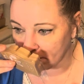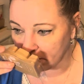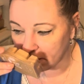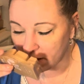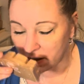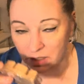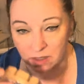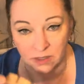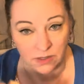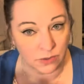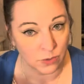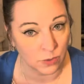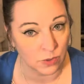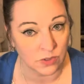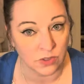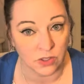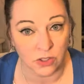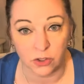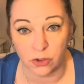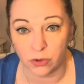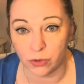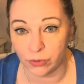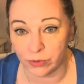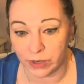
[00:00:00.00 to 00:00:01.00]
This was a
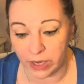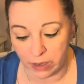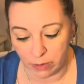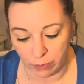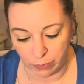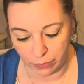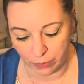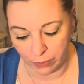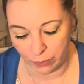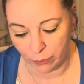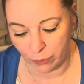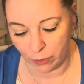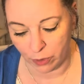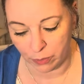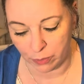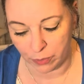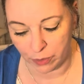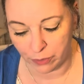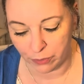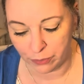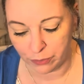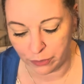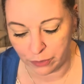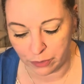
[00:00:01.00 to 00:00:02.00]
great performer
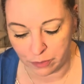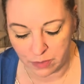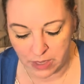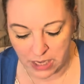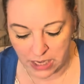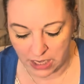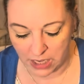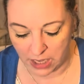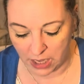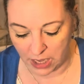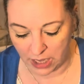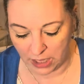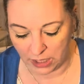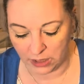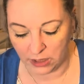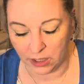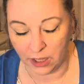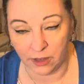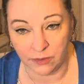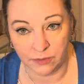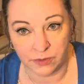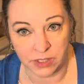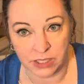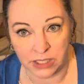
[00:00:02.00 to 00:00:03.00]
for me. I
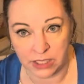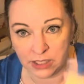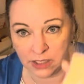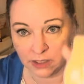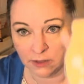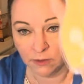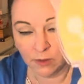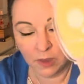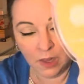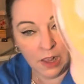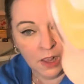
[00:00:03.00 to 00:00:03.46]
loved it.